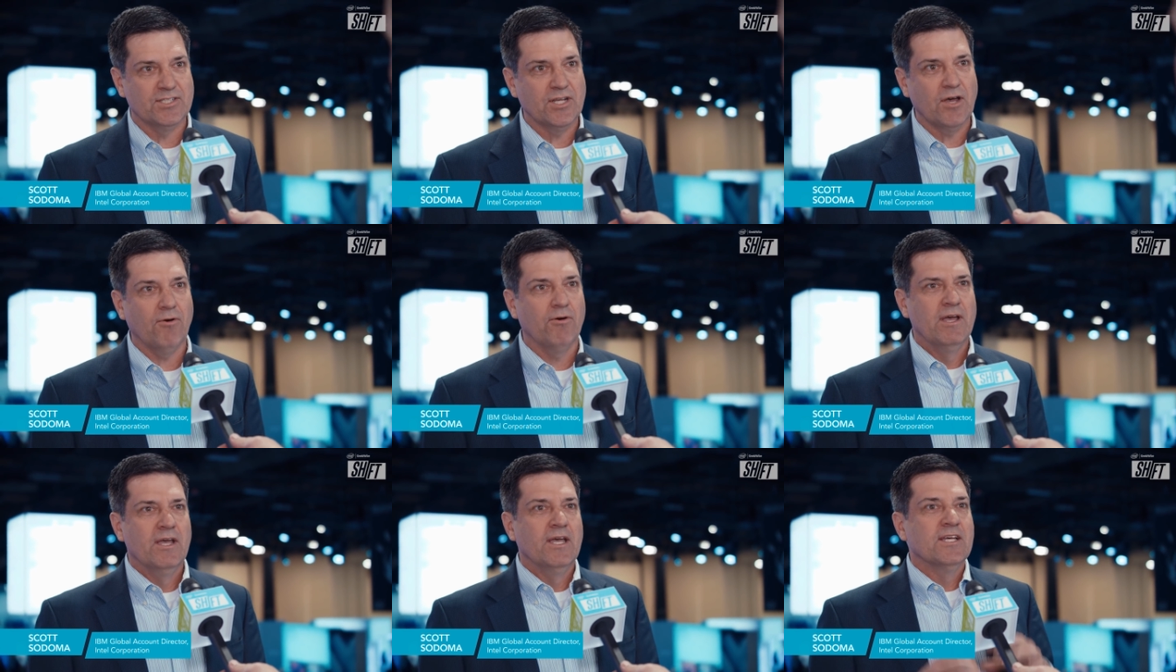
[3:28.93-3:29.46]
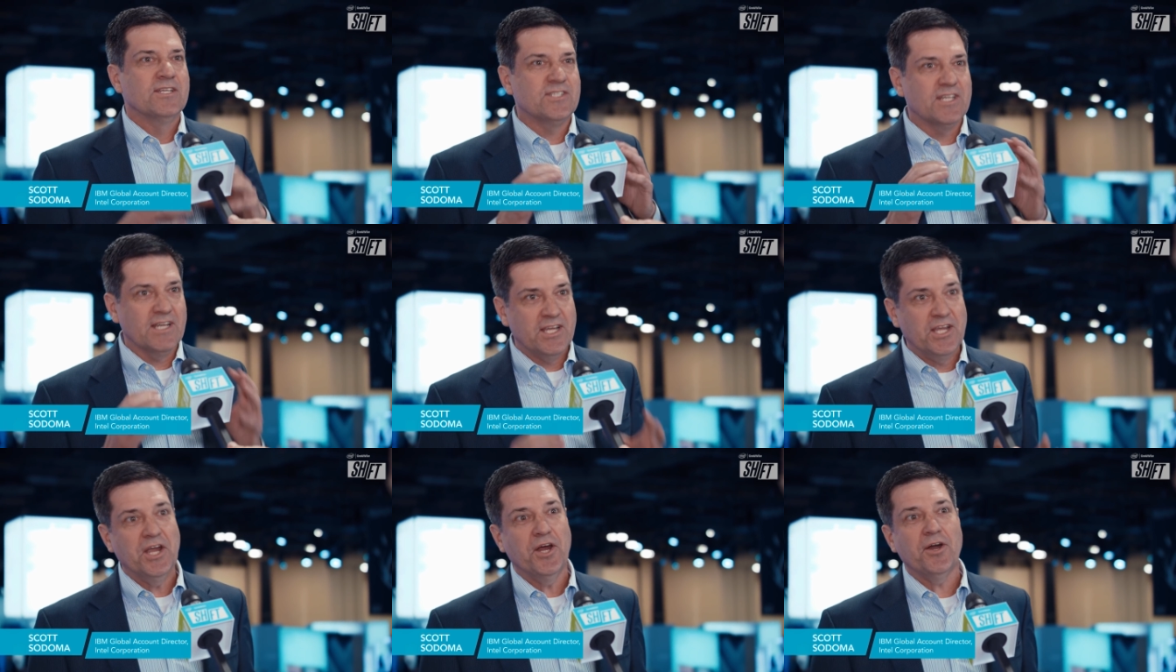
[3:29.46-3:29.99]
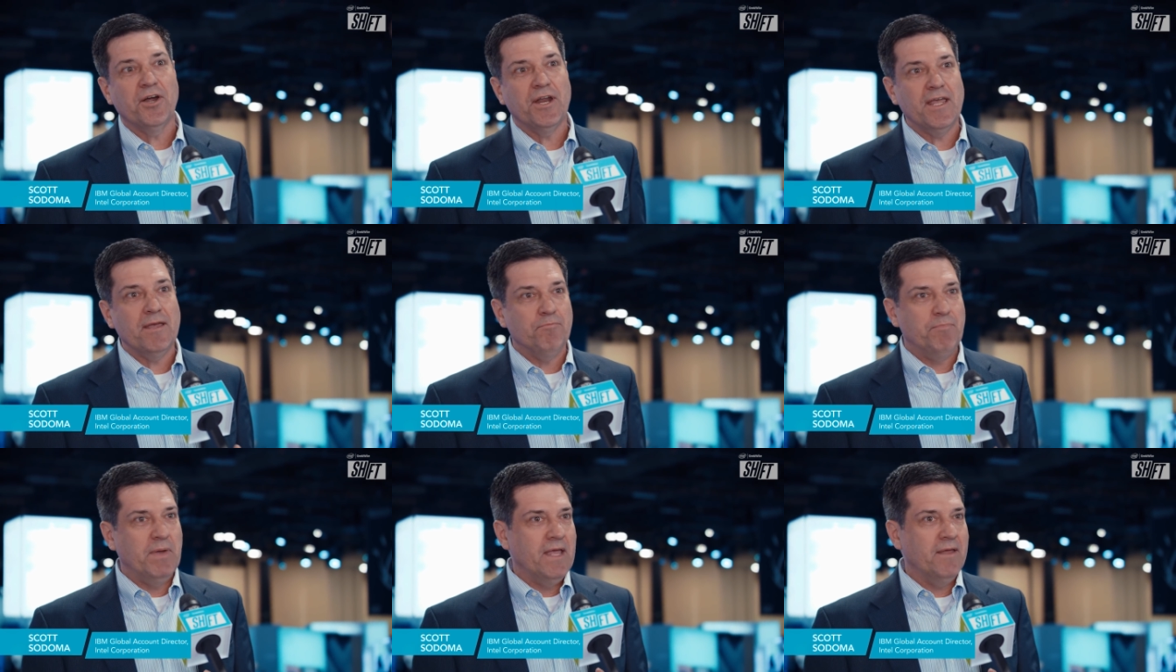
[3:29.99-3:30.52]
So
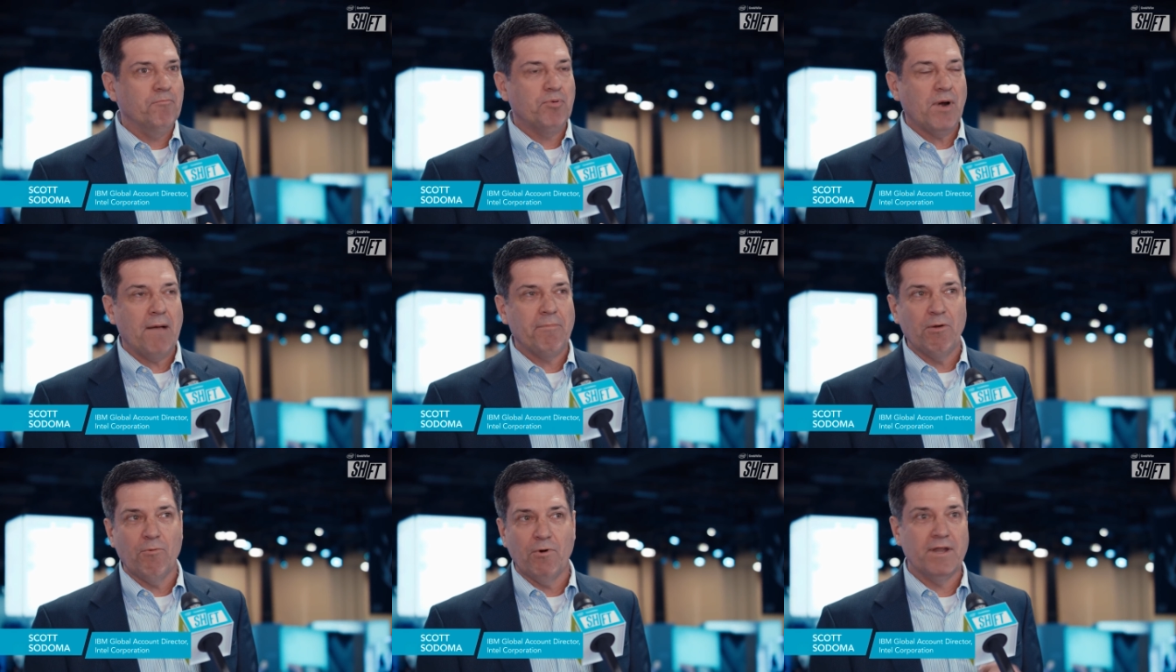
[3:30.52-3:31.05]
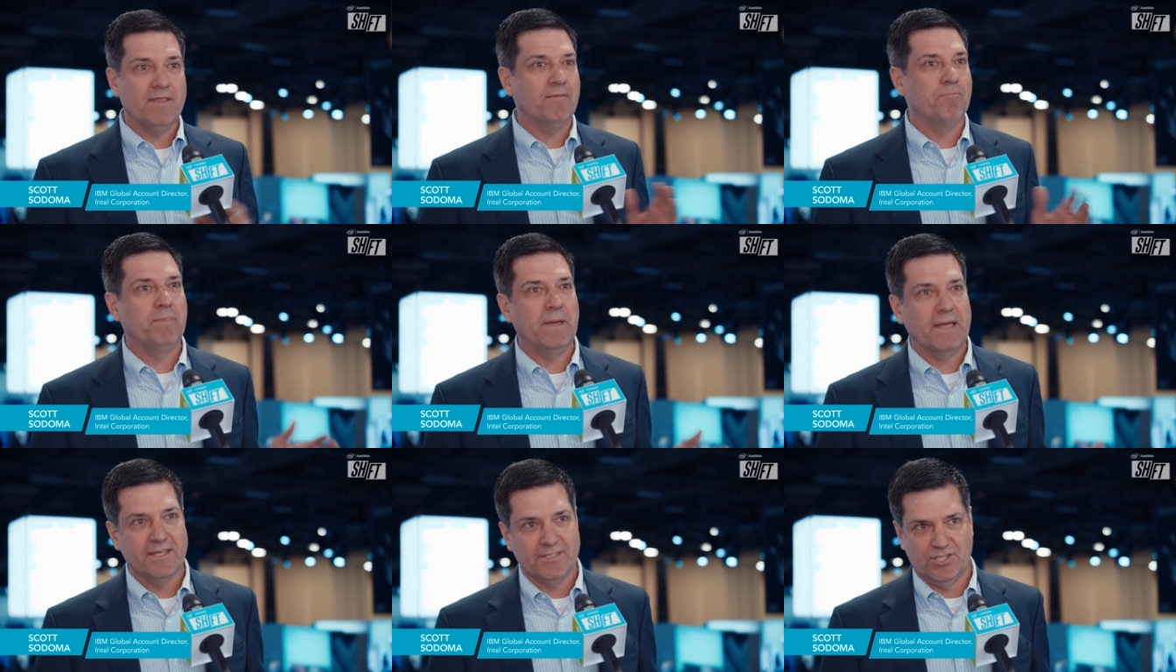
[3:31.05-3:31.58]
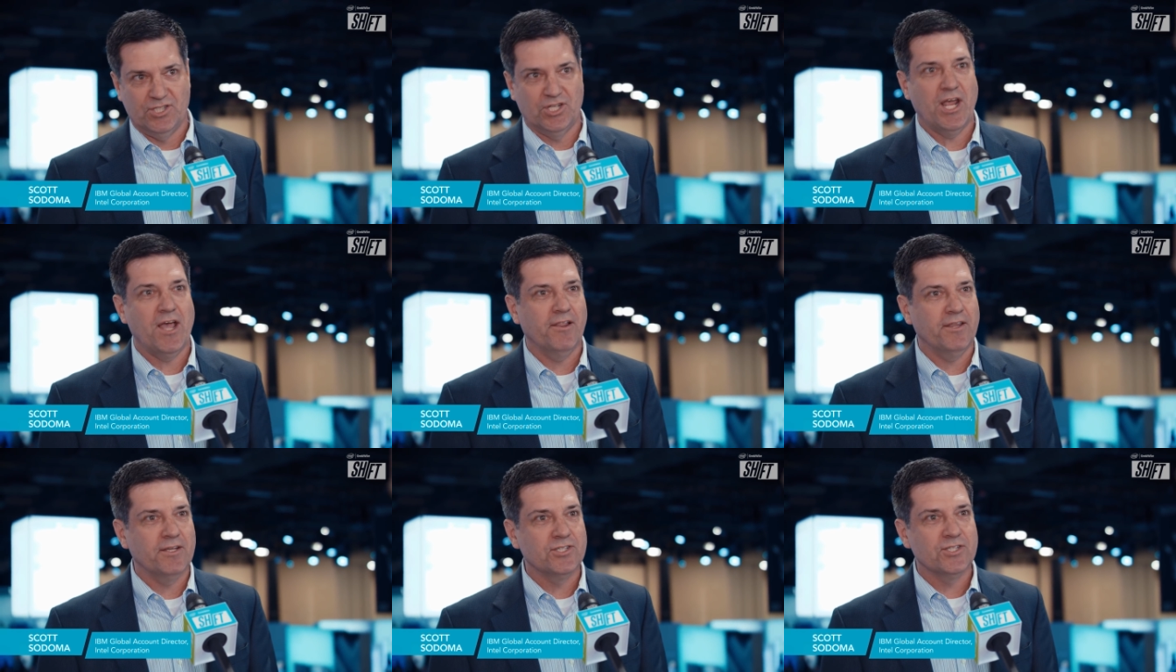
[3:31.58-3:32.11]
security being probably one of the biggest
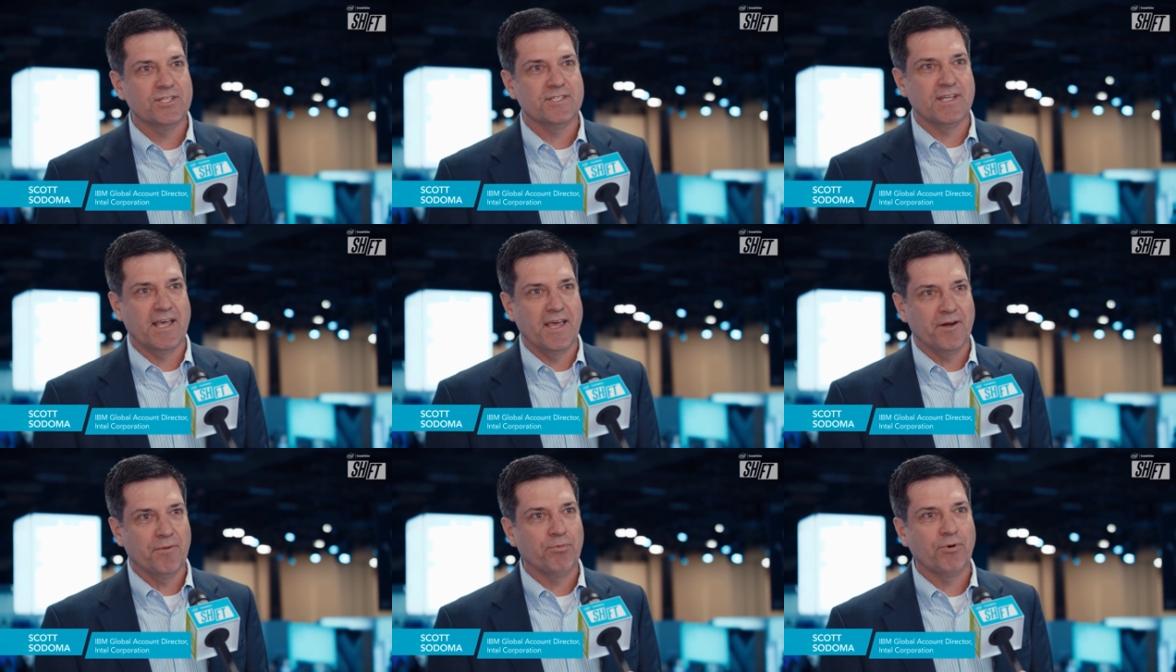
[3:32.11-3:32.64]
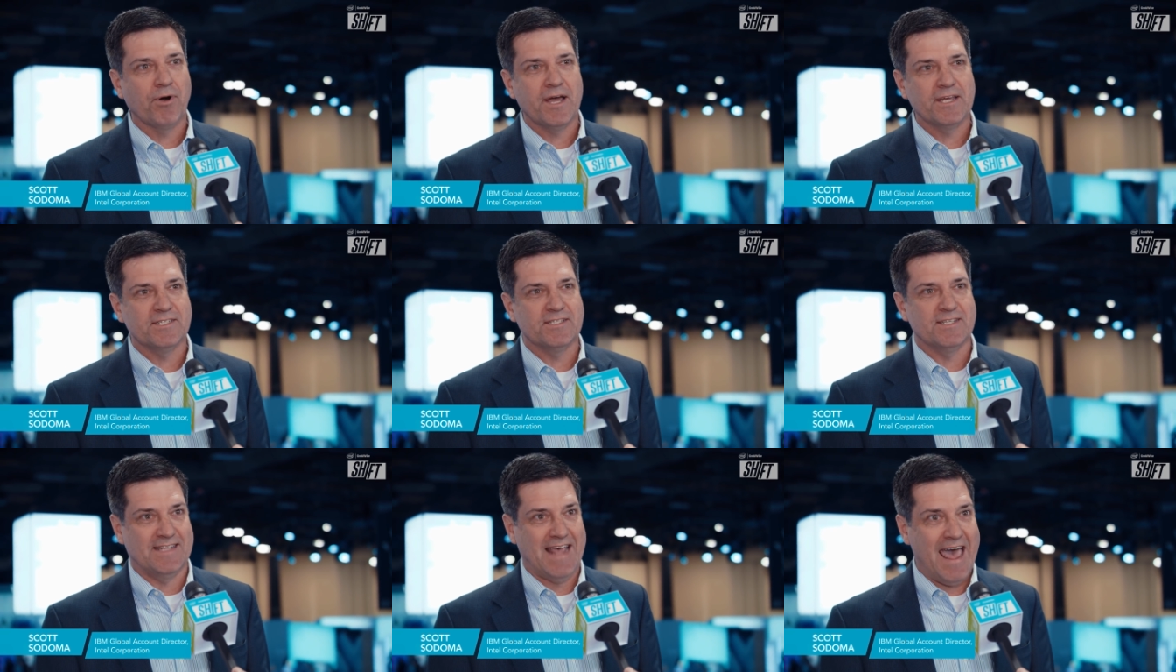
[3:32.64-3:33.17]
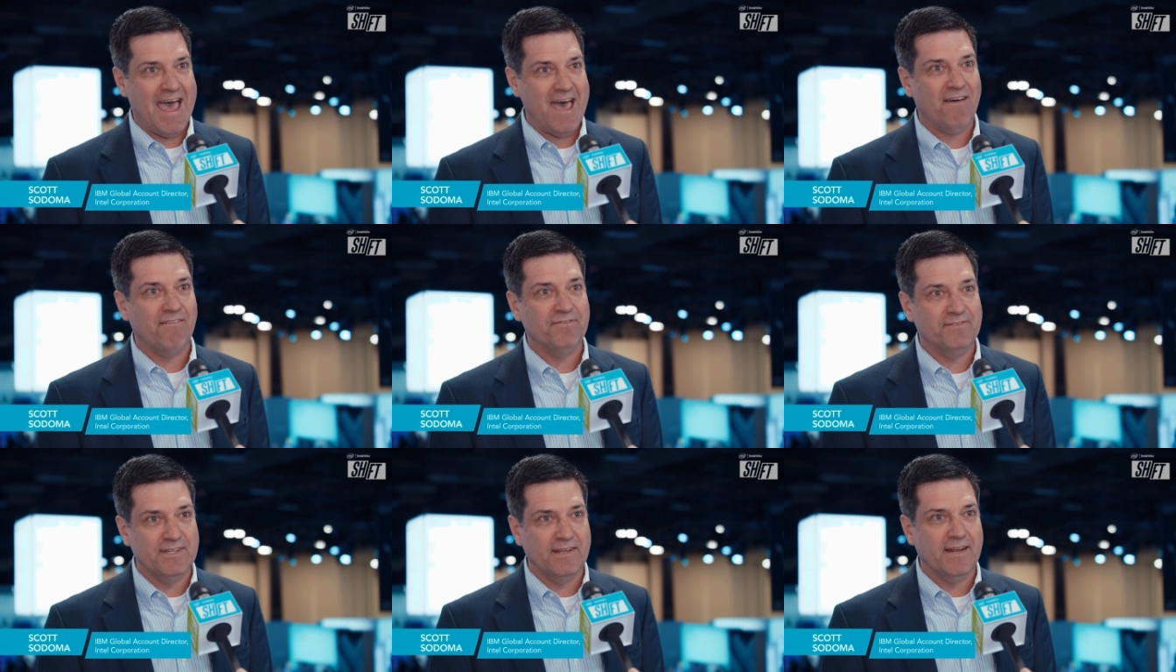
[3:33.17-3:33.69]
challenges enterprises
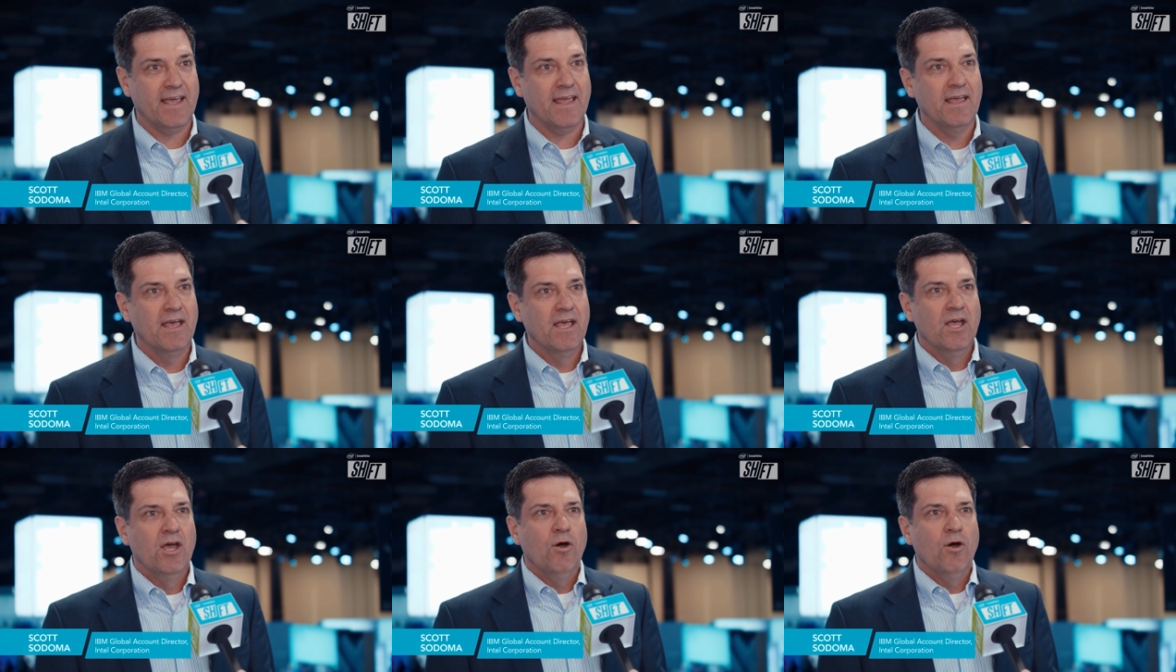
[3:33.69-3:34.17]
have today,